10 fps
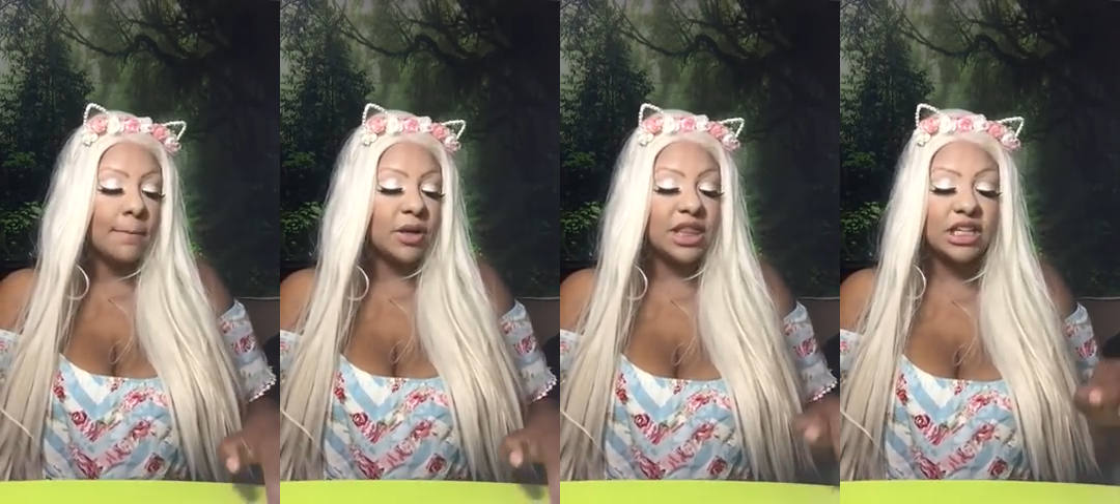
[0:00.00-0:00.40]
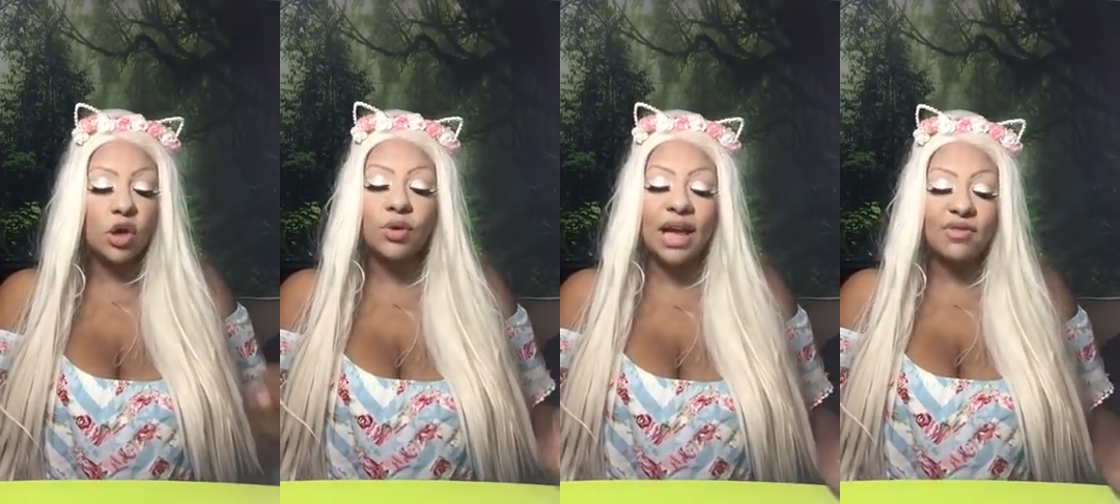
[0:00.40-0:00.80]
but they
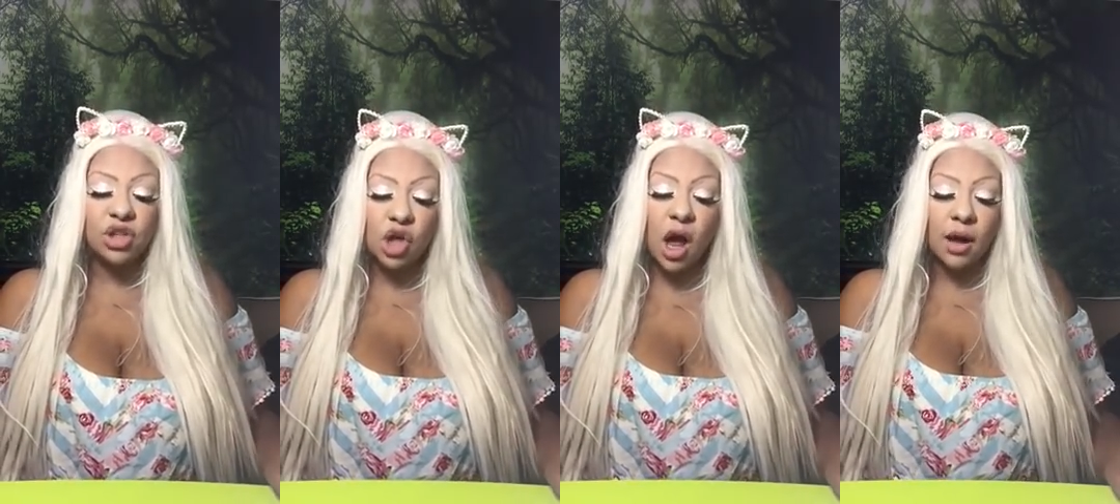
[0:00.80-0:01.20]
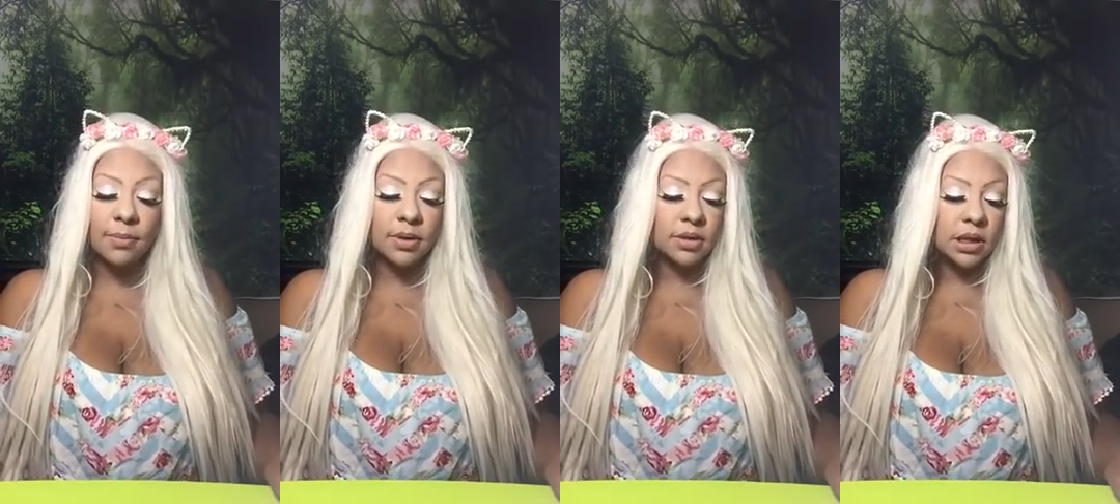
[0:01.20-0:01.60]
don't have a
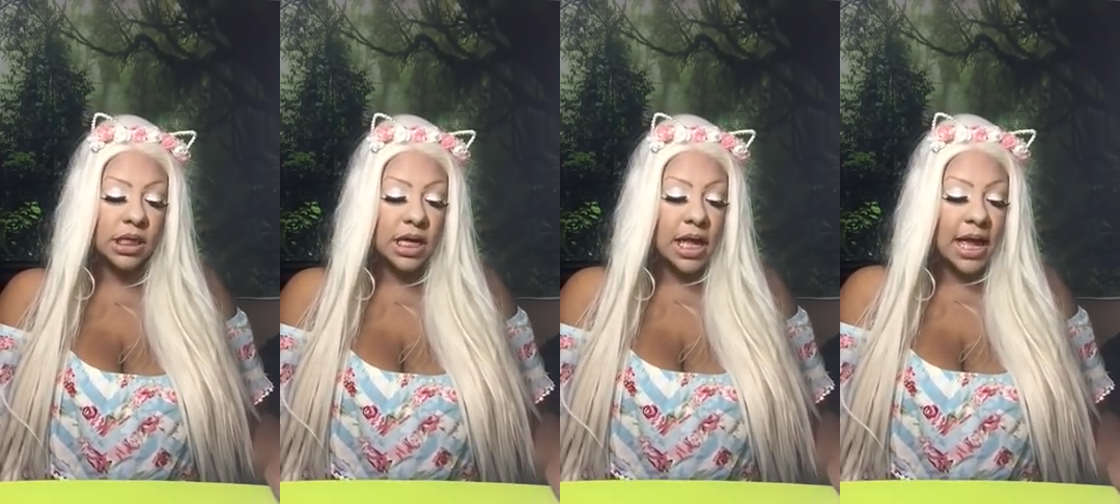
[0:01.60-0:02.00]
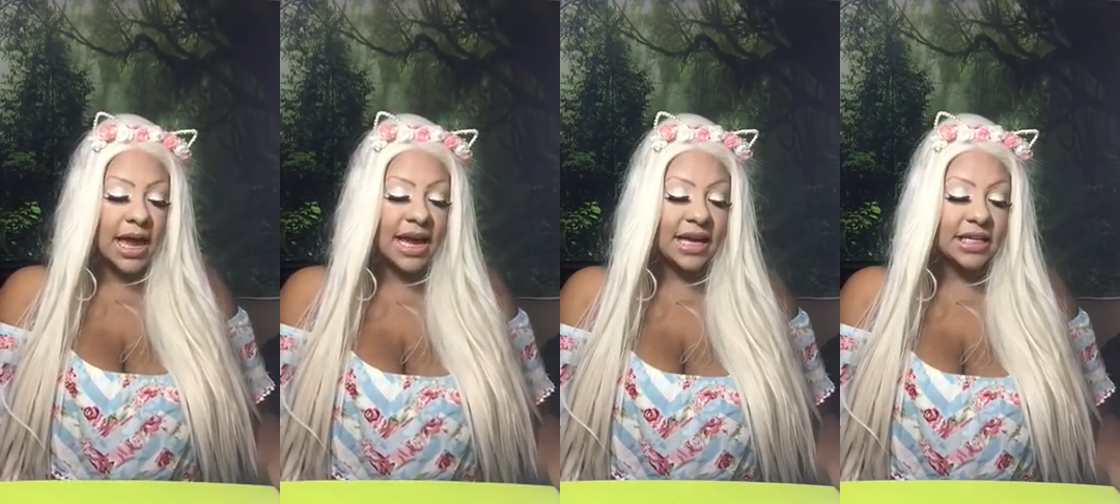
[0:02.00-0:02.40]
job
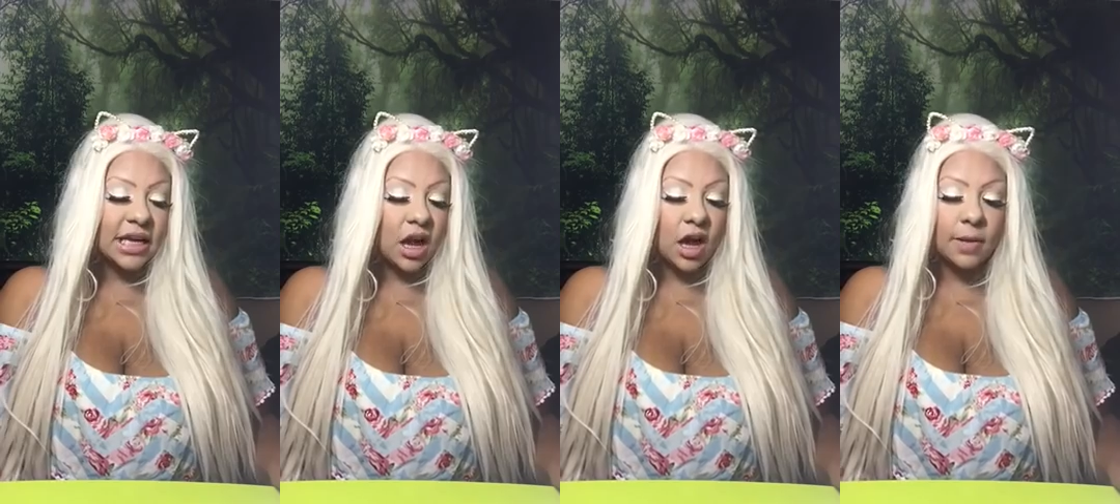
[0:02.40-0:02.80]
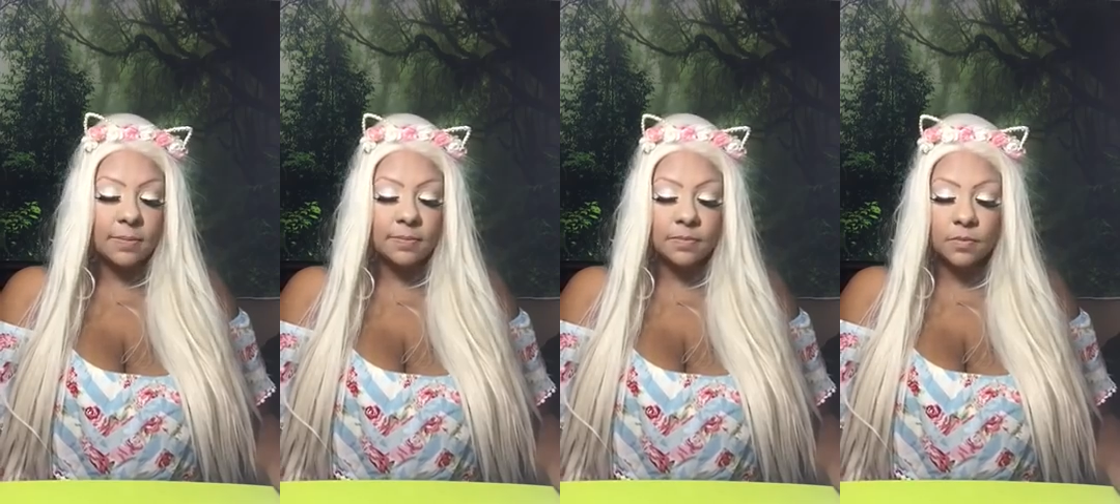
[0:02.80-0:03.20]
and
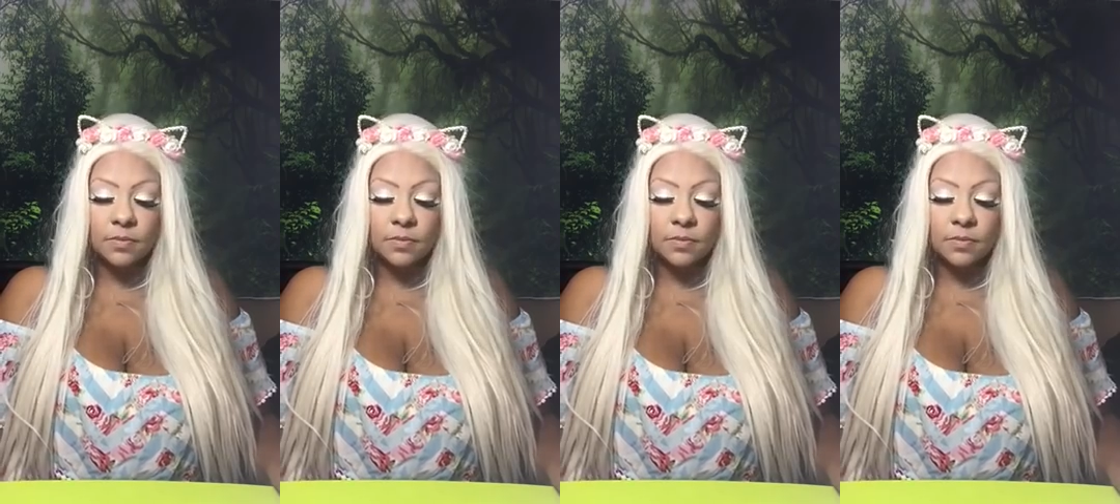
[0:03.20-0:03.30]
um,